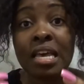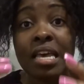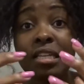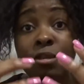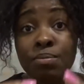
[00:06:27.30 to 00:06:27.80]

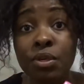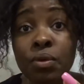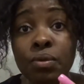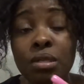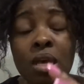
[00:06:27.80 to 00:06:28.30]
is
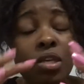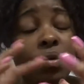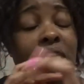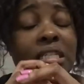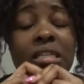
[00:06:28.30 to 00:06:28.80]
abuse, you
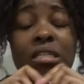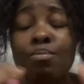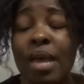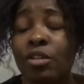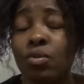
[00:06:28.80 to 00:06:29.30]
need to
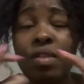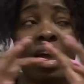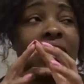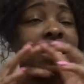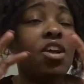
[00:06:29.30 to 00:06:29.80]
dismantle
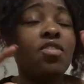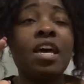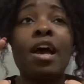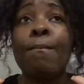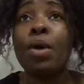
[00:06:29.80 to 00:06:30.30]
that, tear
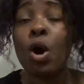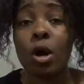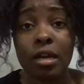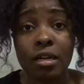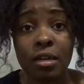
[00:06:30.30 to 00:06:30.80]
that apart.